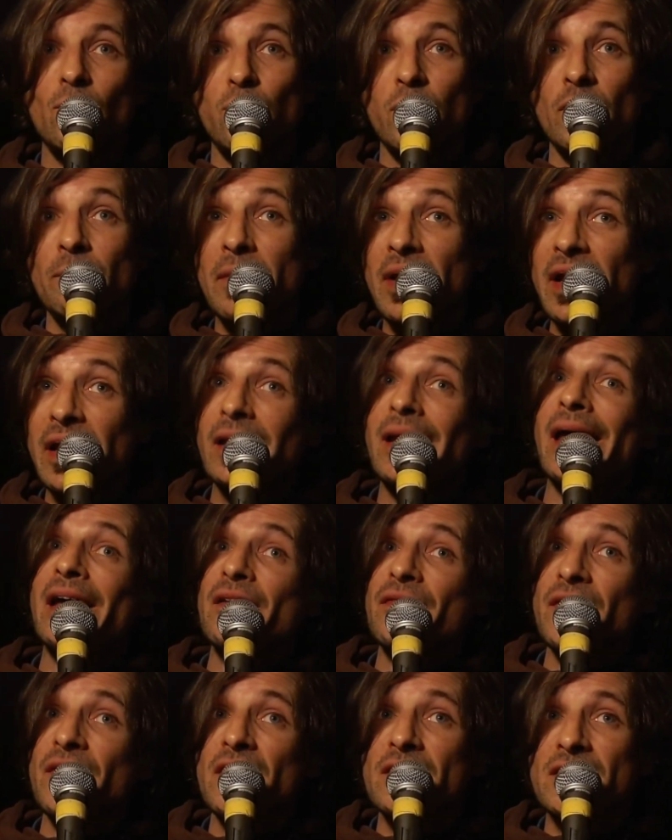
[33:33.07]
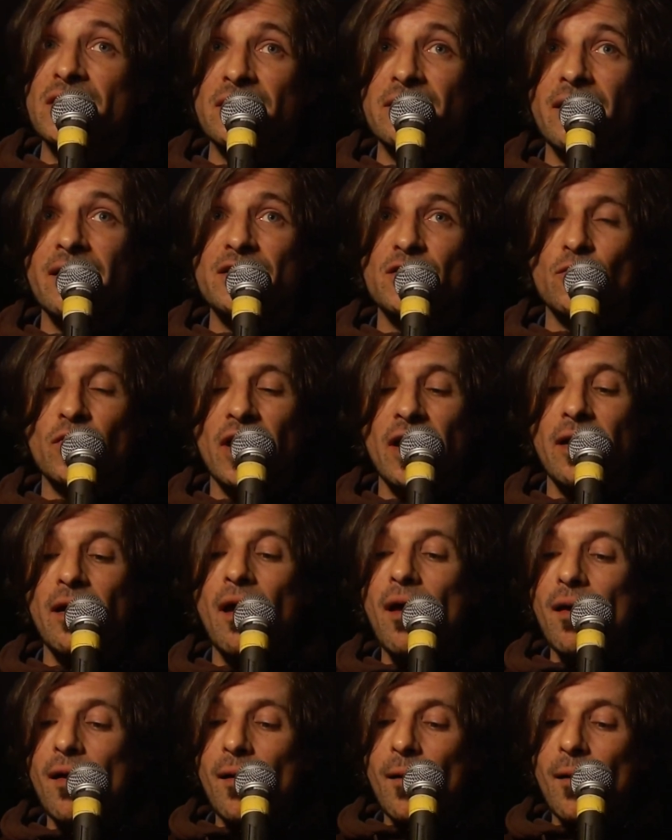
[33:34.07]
were made like this, and that's okay.